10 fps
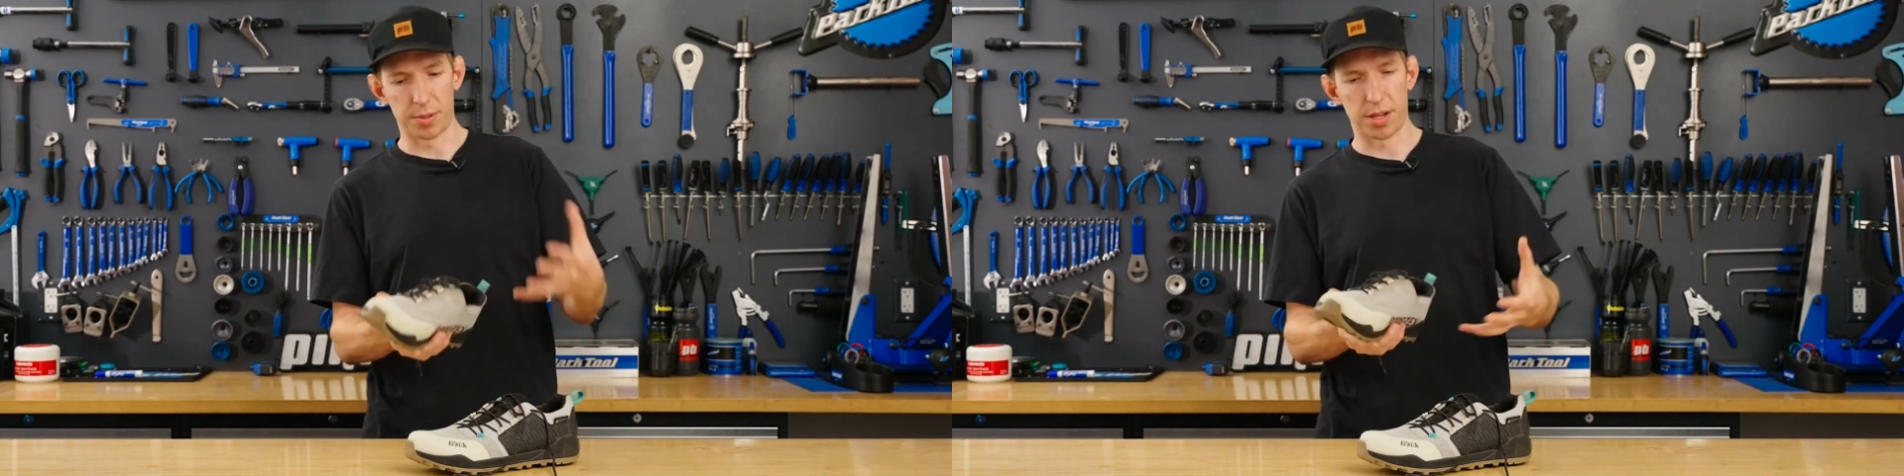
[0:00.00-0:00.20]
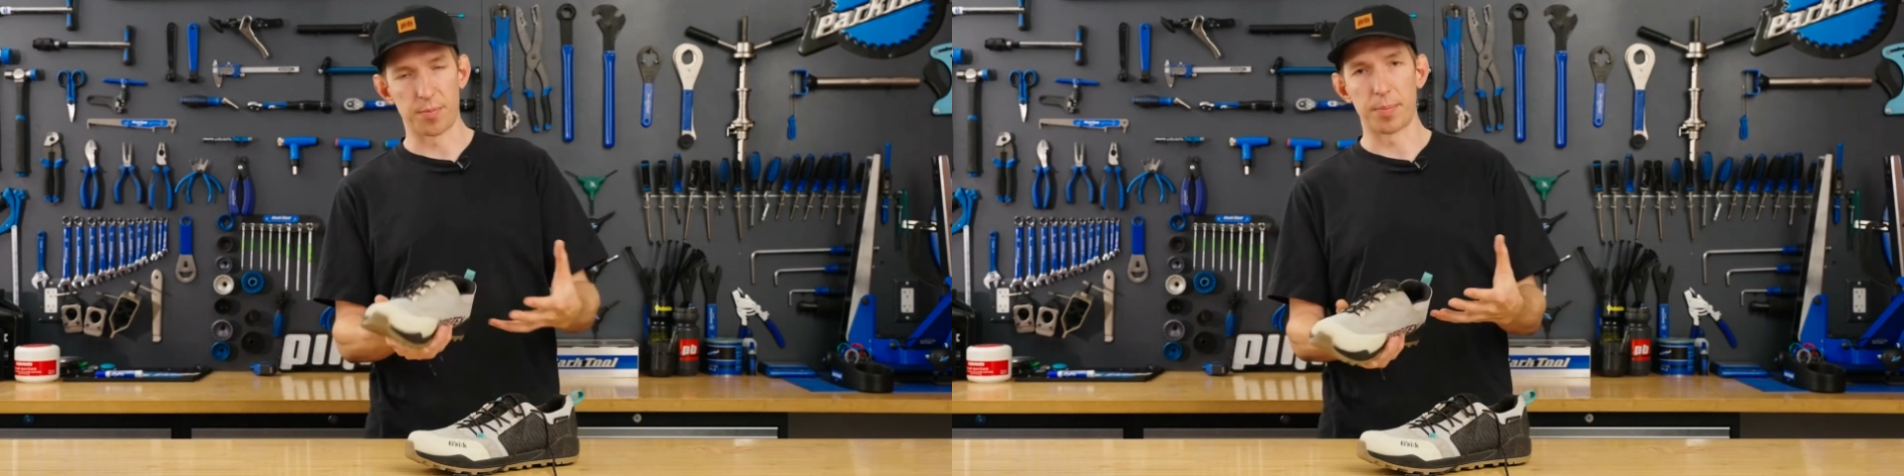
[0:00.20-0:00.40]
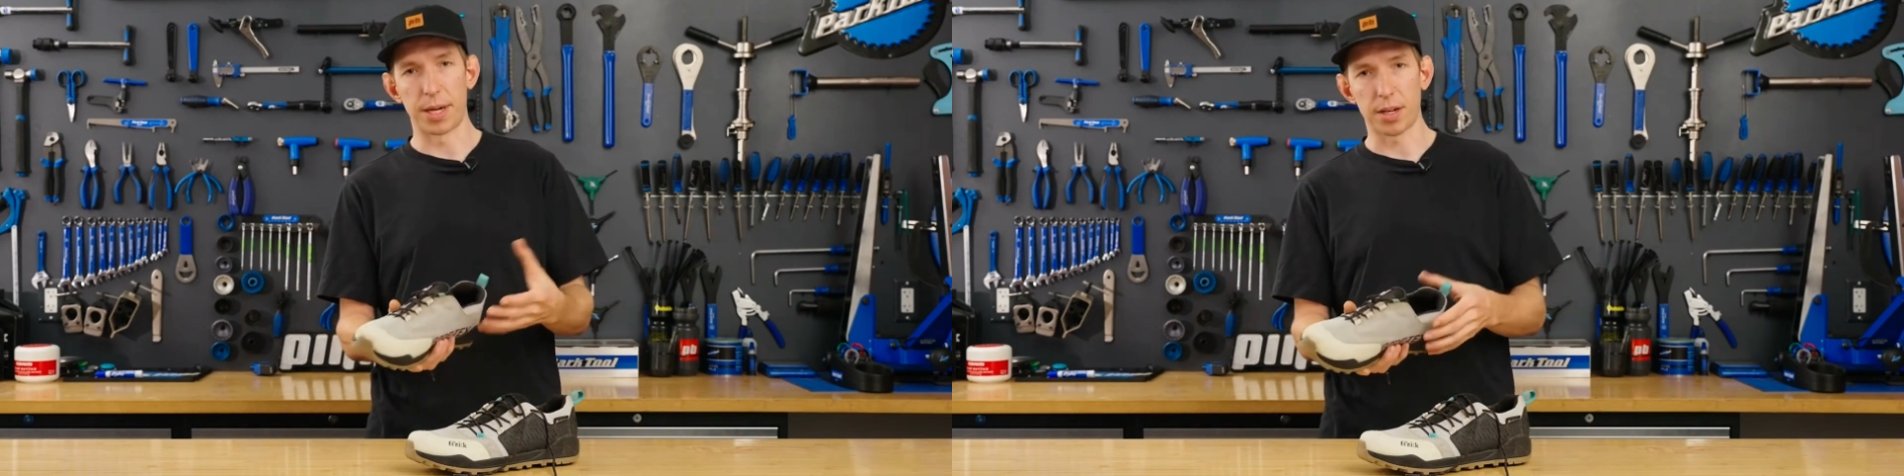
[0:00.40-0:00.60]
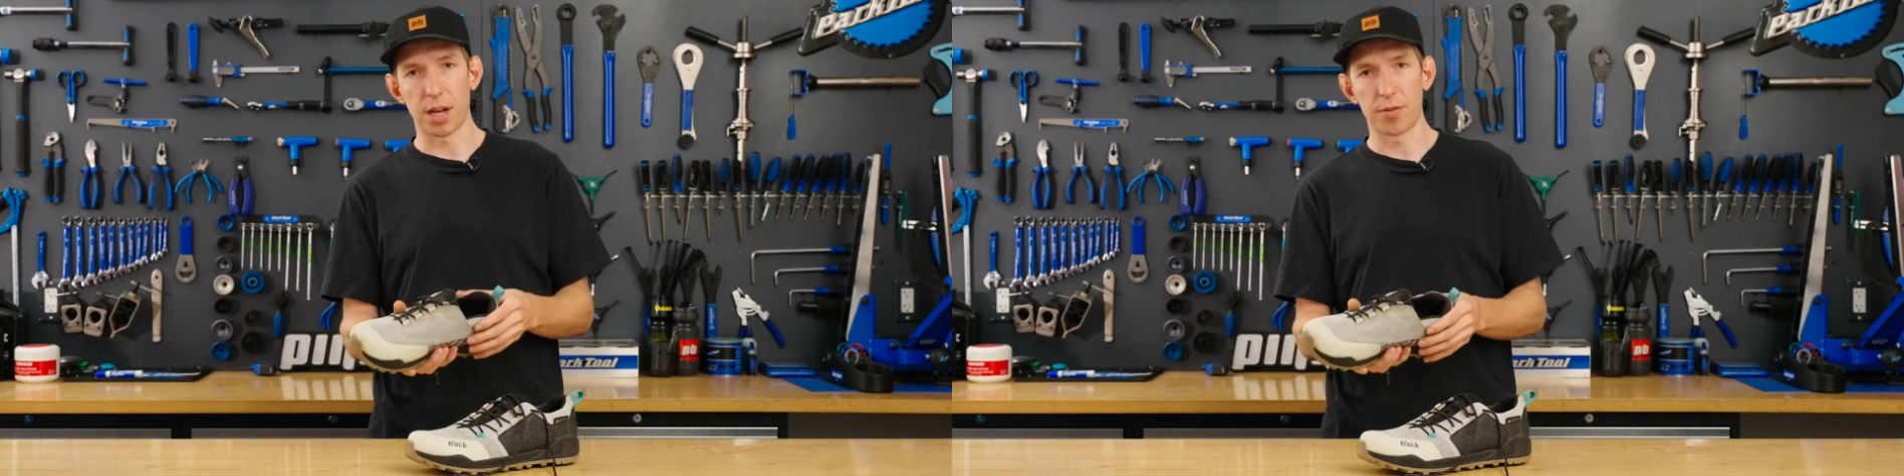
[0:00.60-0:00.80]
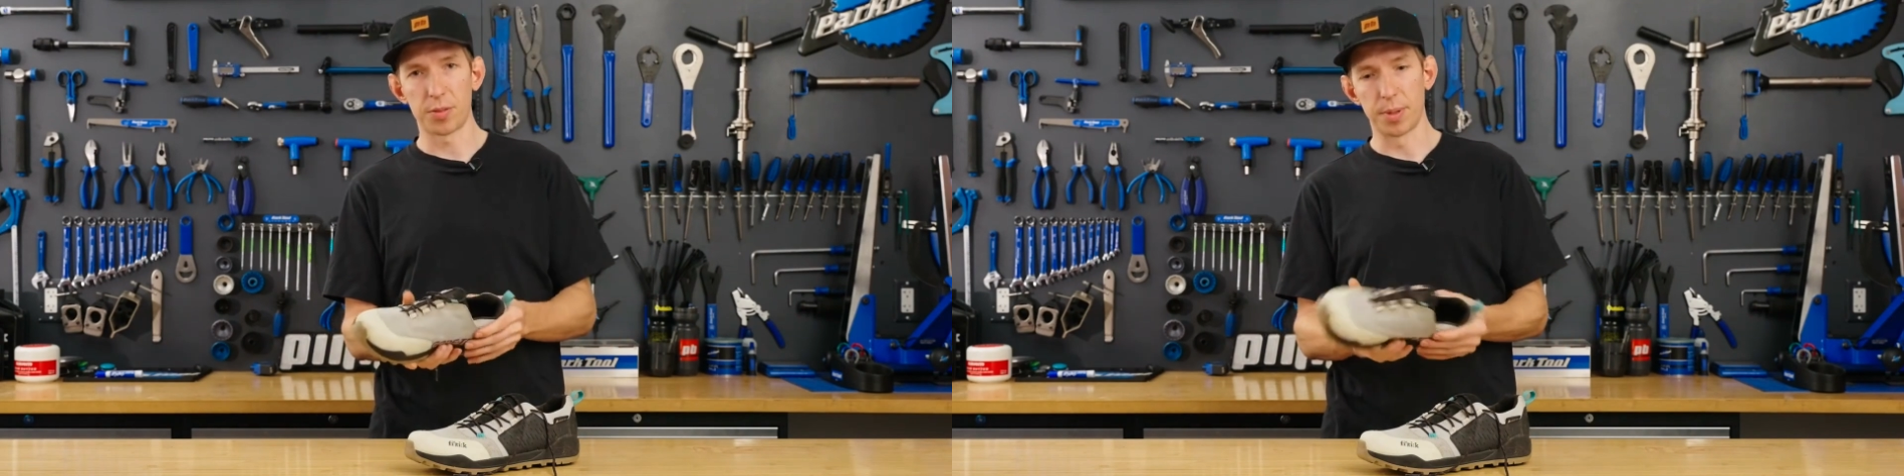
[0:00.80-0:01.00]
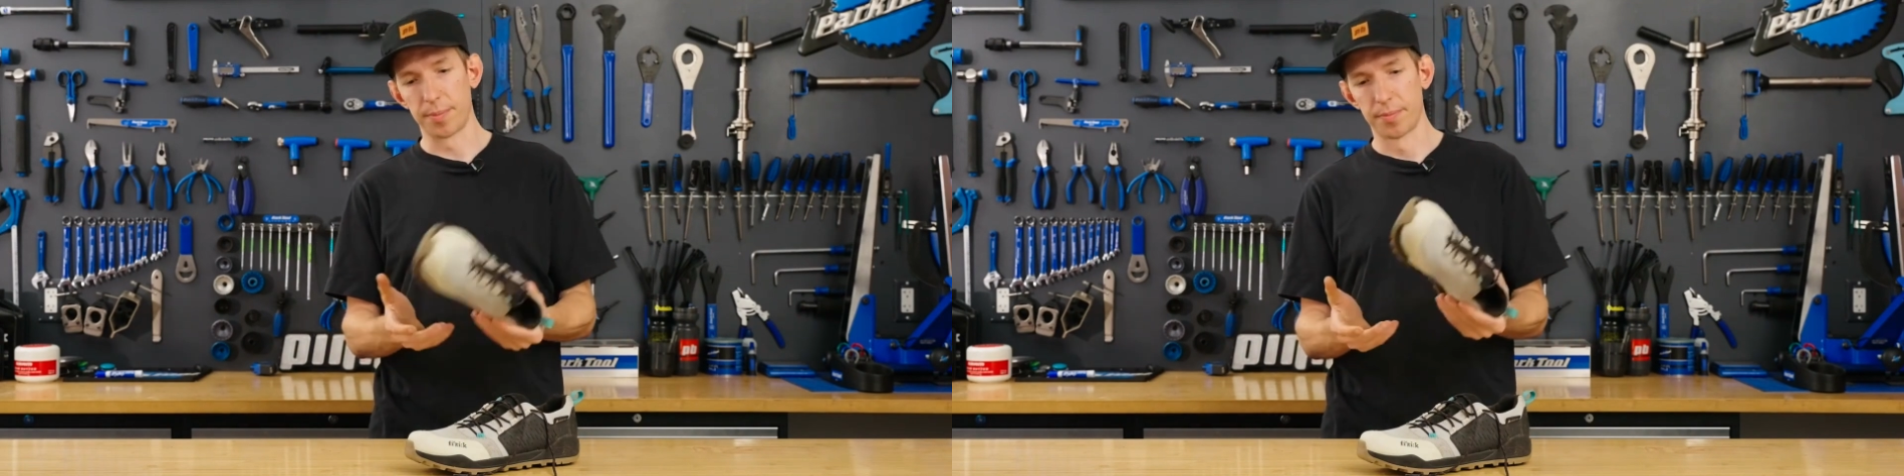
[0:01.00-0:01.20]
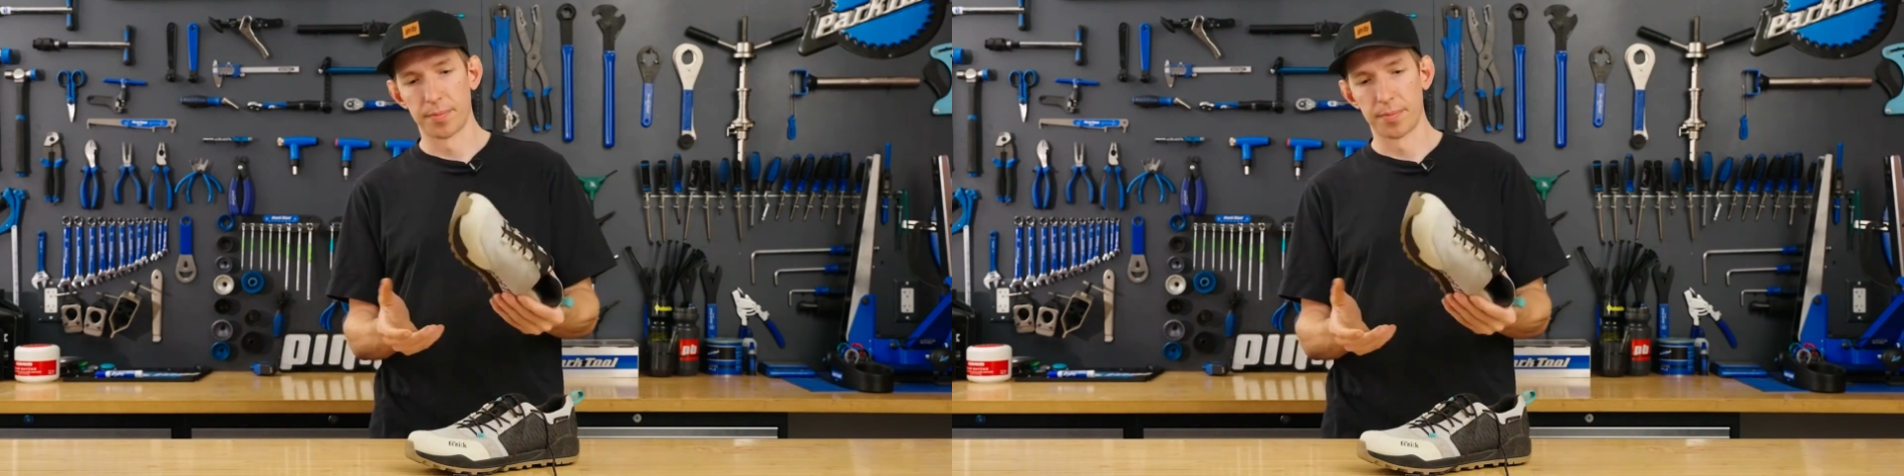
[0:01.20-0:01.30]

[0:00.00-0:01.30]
them to have better coverage, but